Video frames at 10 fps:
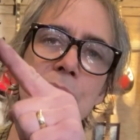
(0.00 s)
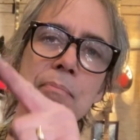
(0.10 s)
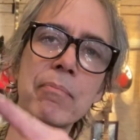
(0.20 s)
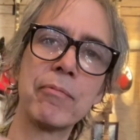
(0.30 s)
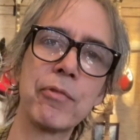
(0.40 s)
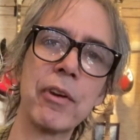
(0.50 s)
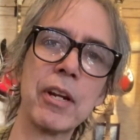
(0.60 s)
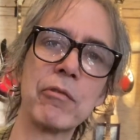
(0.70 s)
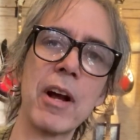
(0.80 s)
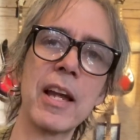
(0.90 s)
of
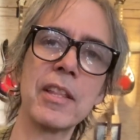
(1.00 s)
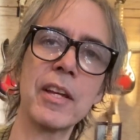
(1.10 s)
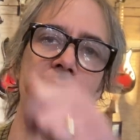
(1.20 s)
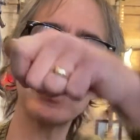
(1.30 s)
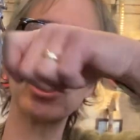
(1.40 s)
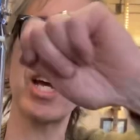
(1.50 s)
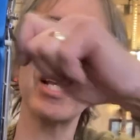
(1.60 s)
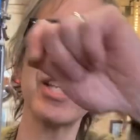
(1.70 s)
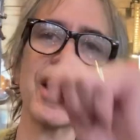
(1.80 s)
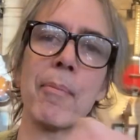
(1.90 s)
threaded rod in there and
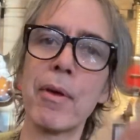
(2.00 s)
tightened it up.